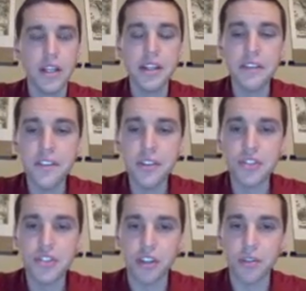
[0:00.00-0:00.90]
If you
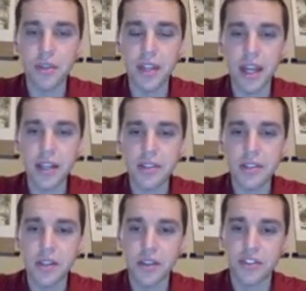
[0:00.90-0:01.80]
struggled with that,
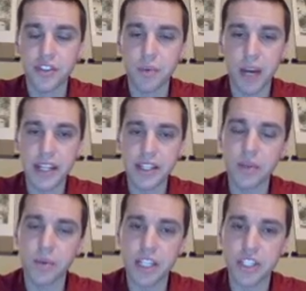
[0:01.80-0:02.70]
rewind
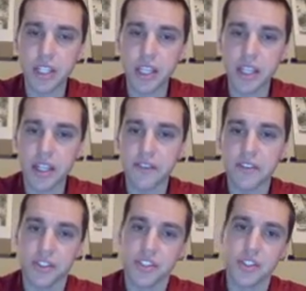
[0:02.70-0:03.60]
it, watch again. If
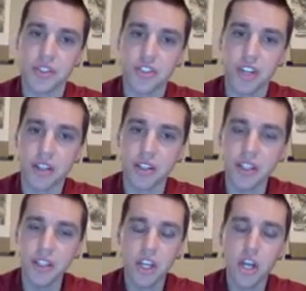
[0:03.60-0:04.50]
you're still
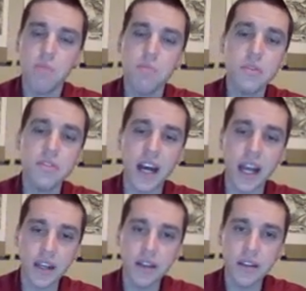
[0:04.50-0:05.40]
struggling, move
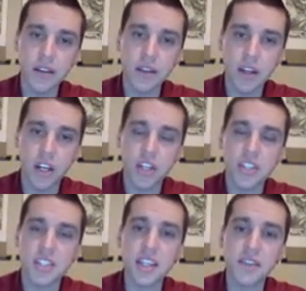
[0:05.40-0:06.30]
on.
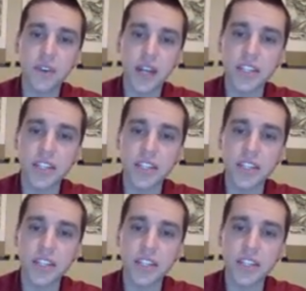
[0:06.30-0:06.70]
See if what I